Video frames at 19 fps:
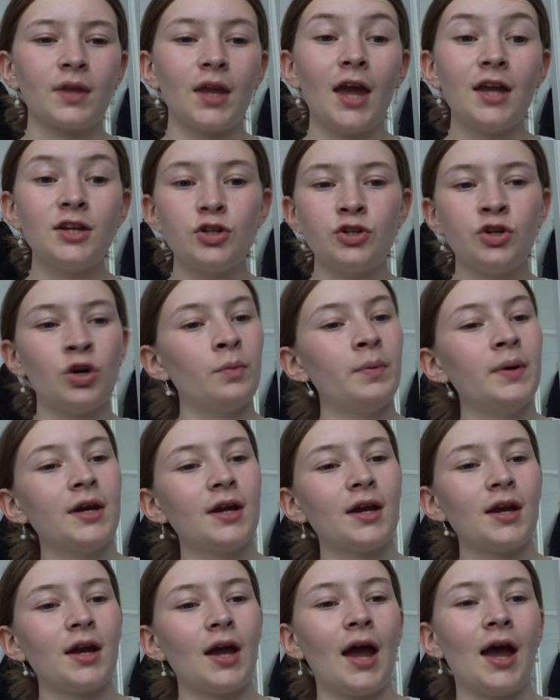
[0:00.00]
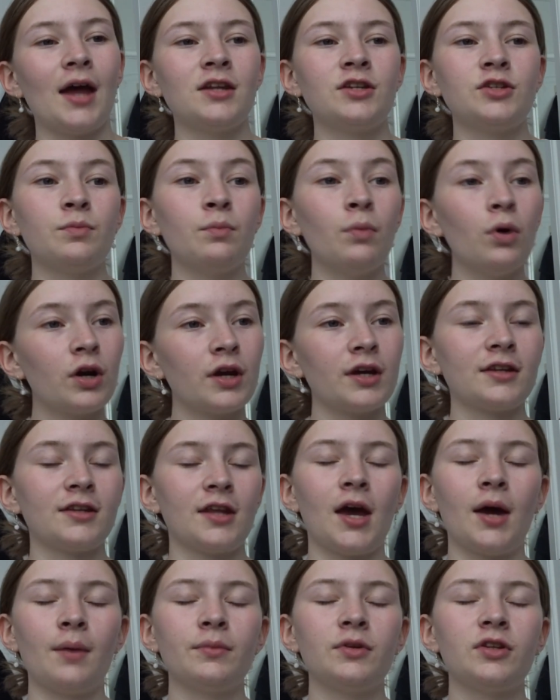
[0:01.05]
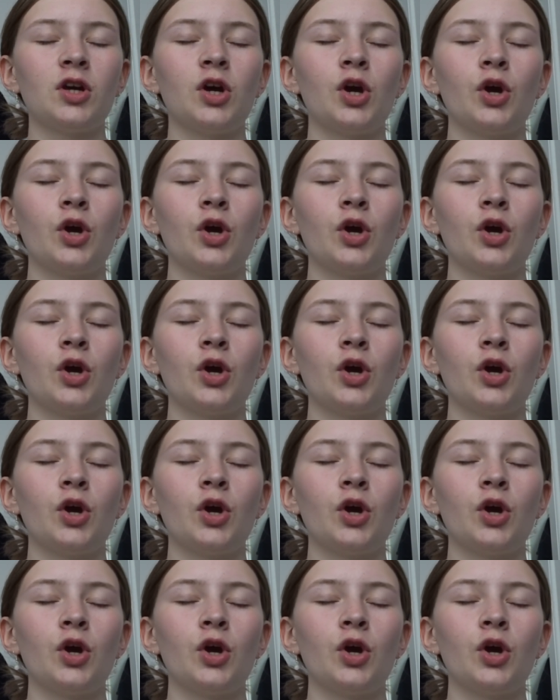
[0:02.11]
end topic and mock exams